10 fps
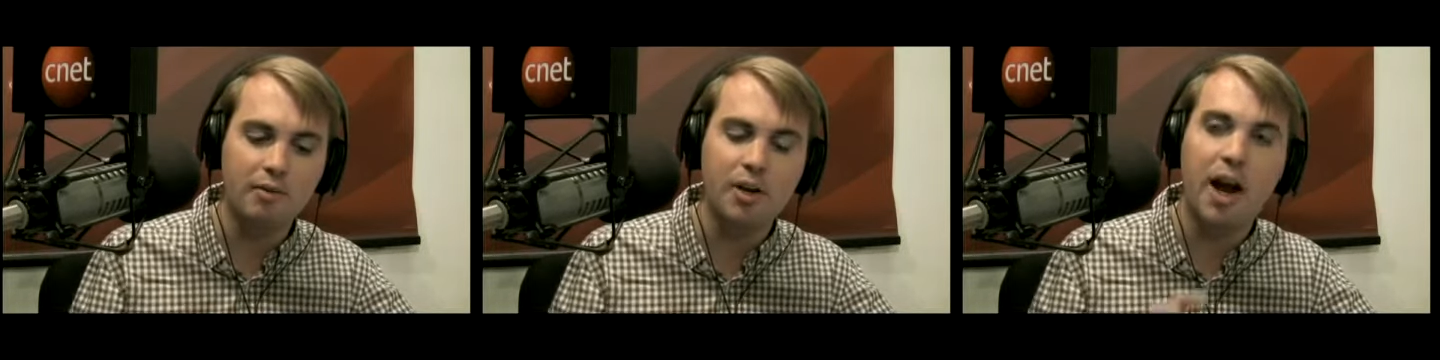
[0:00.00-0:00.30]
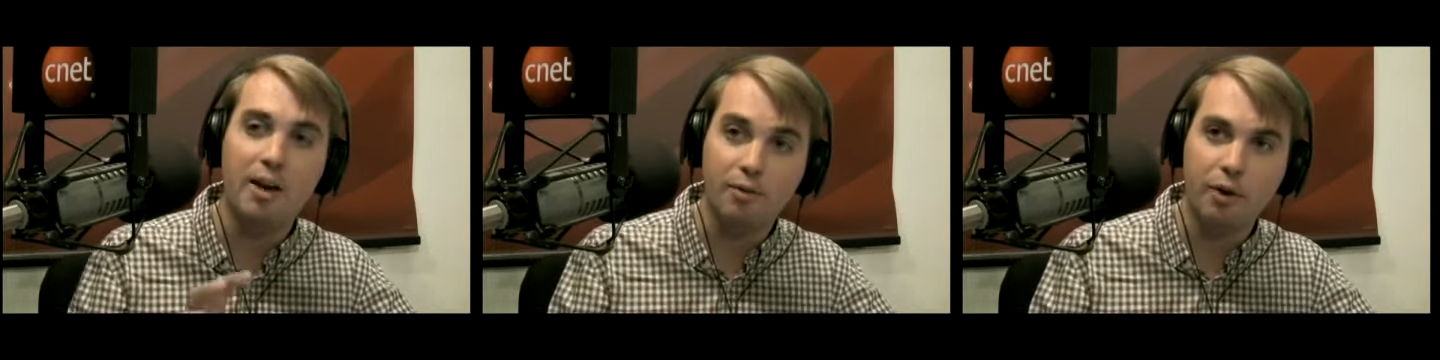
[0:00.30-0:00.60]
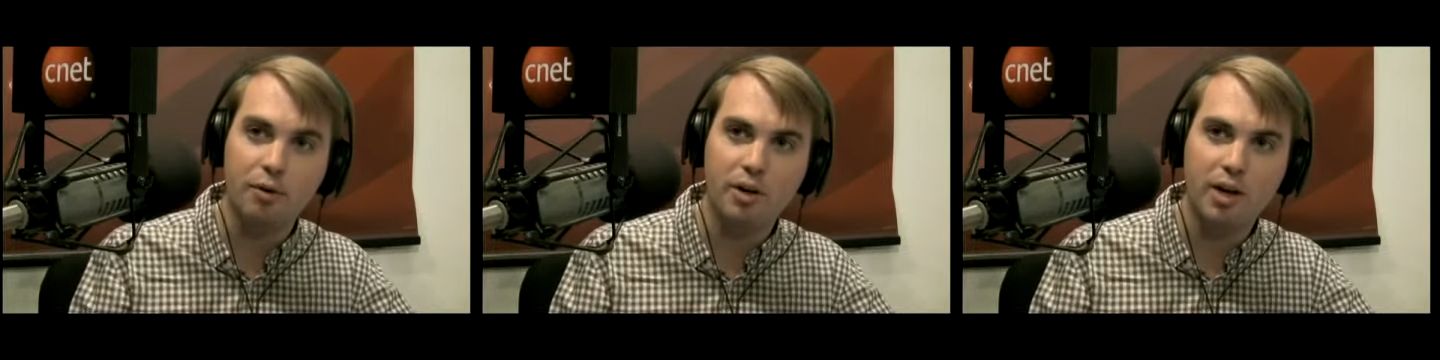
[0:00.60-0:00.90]
of an
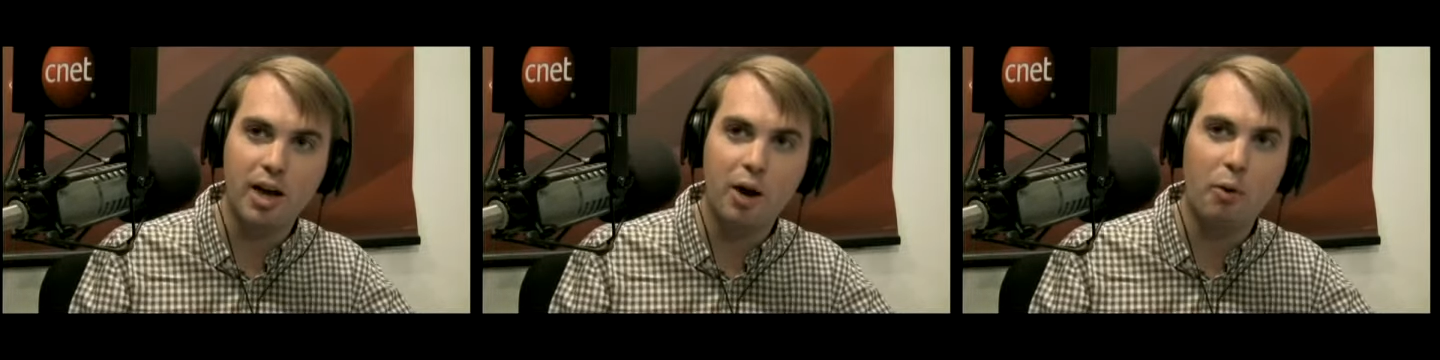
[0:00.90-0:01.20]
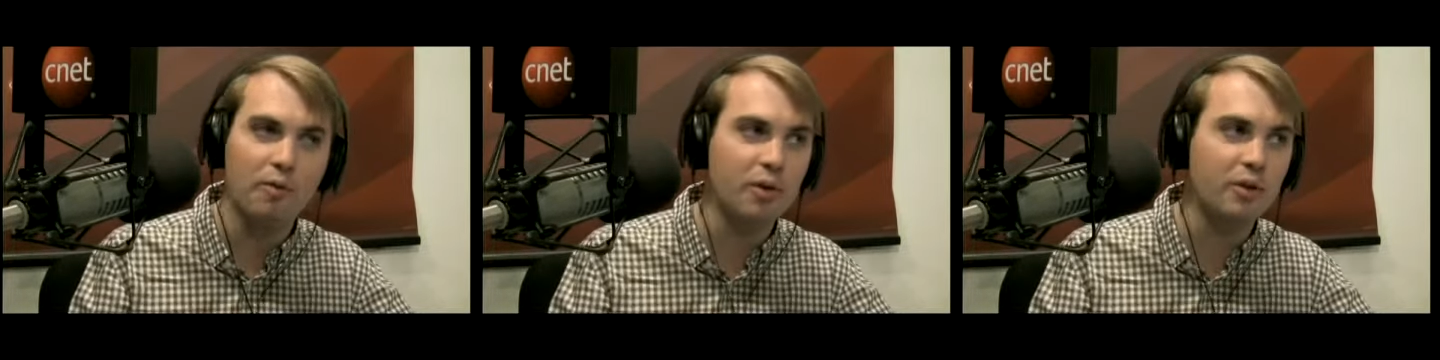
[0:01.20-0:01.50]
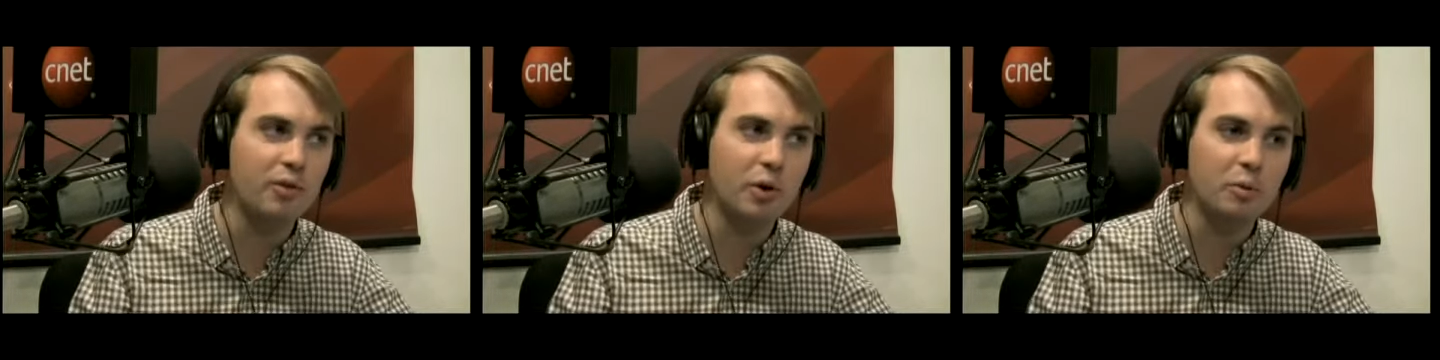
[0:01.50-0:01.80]
iPhone. However,
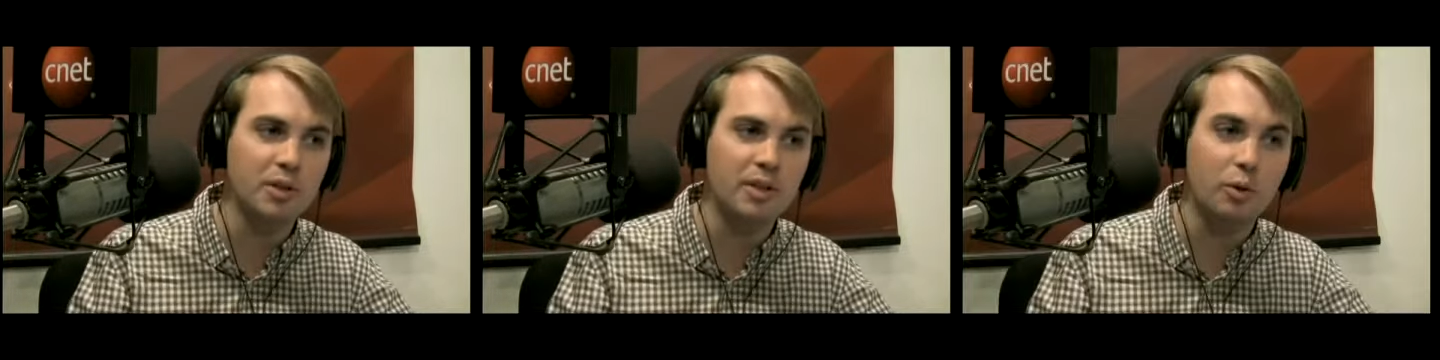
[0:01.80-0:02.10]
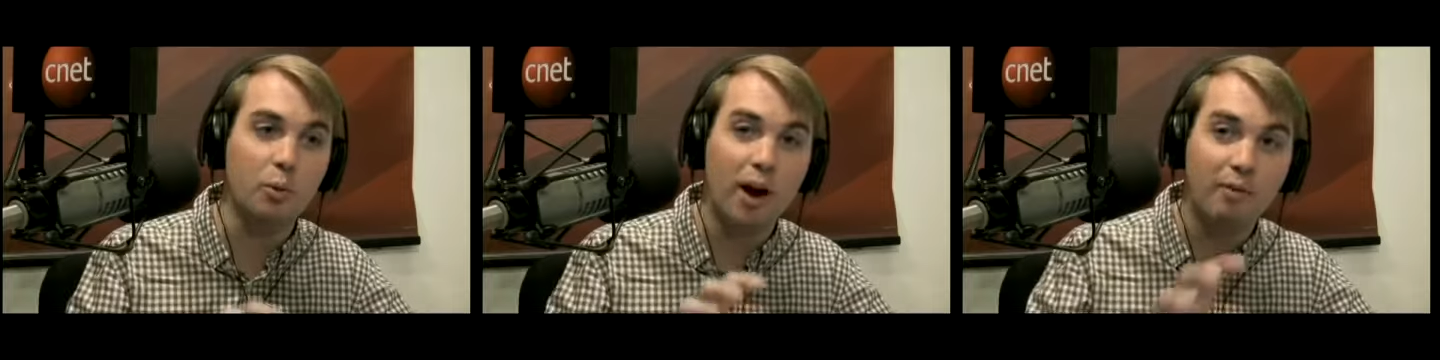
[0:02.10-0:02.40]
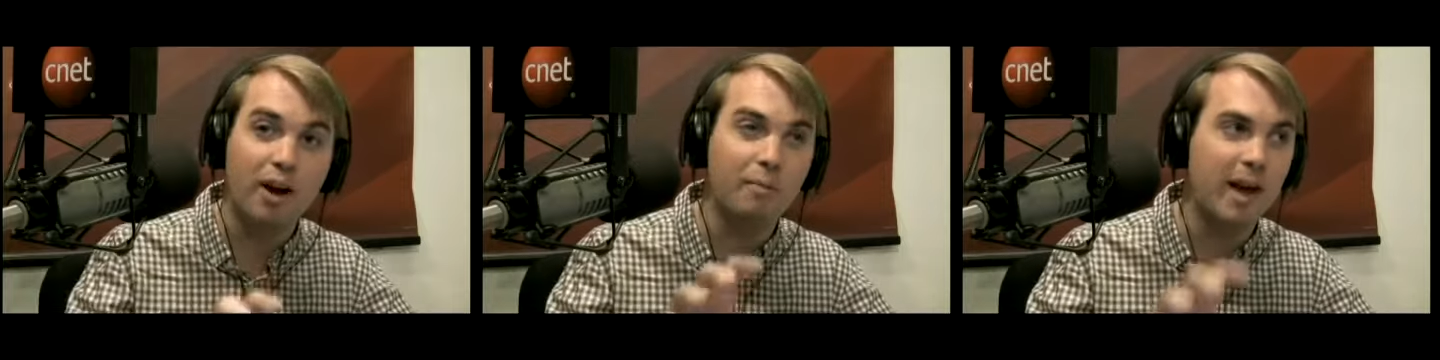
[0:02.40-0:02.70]
if you were able to get the
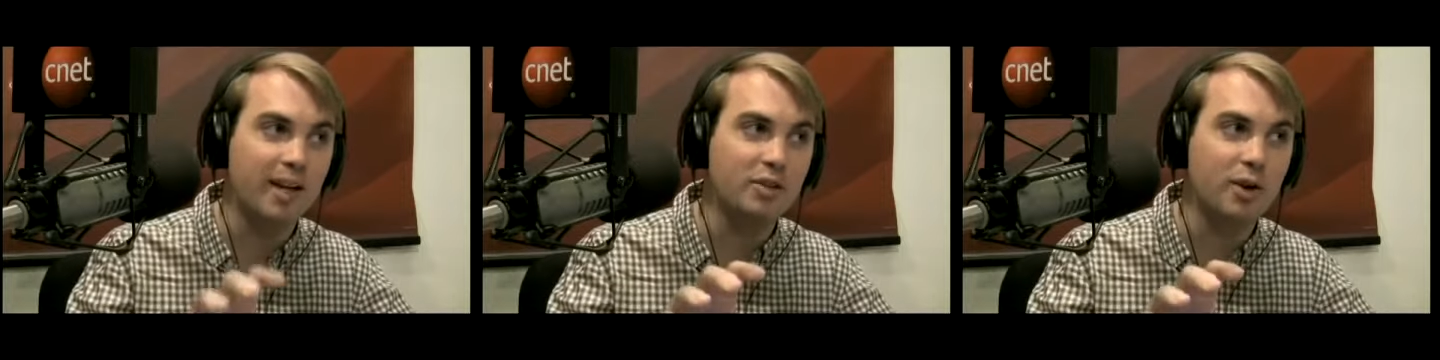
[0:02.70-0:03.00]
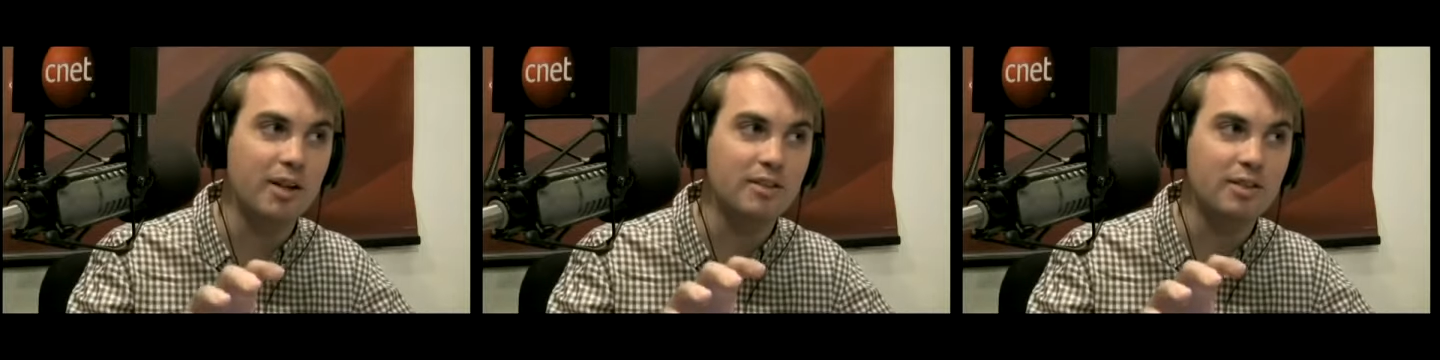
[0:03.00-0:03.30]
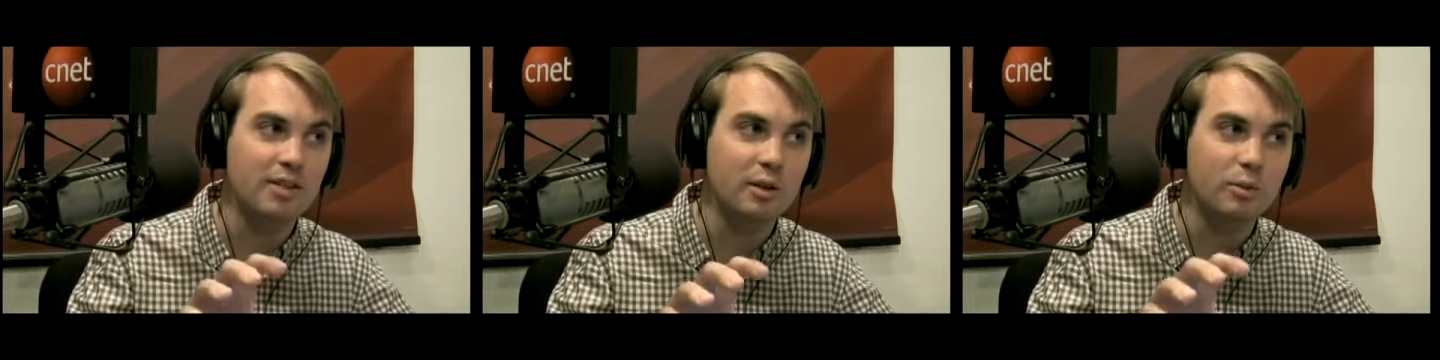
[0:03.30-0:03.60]
Wi-Fi MAC address,